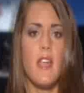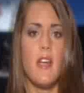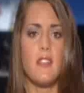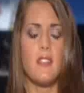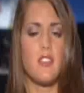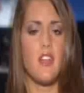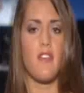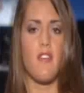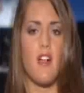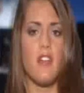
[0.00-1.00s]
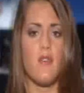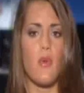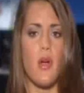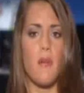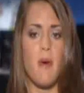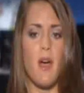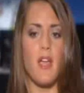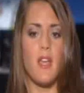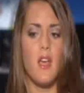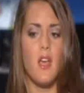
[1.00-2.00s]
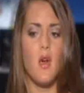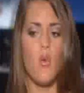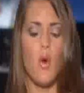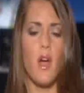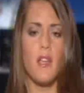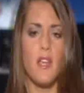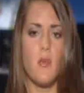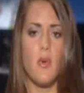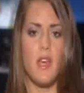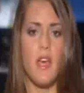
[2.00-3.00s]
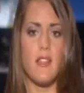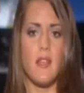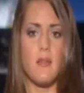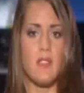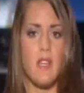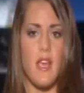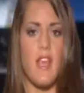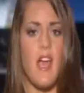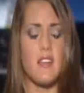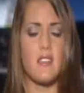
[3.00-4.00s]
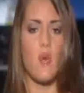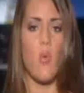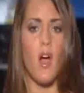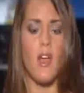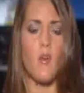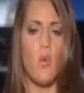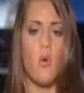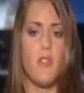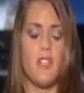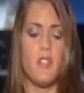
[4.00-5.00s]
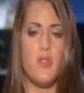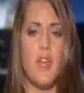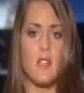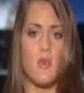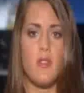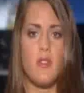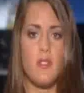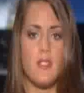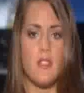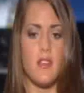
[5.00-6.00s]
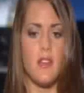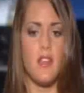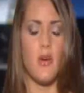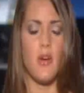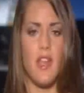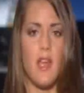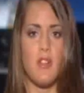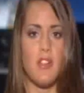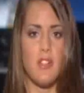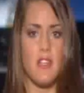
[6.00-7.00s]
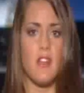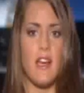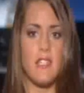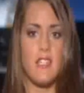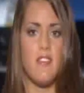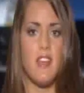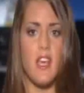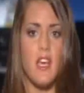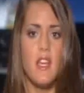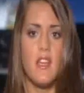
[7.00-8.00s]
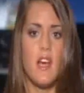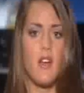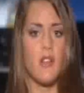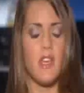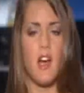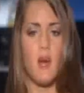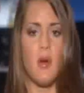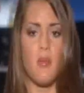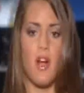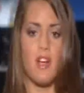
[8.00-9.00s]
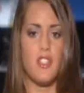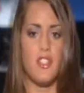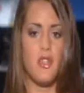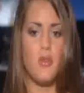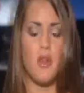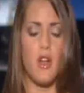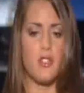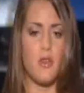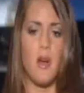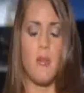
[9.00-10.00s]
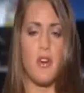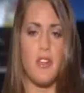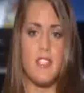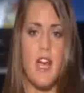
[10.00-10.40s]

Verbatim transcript: and not necessarily falling for it, but what can we get them to say next? Like what what will they do next? What to you know enable illegal activity? Not only help a prostitute, but also help her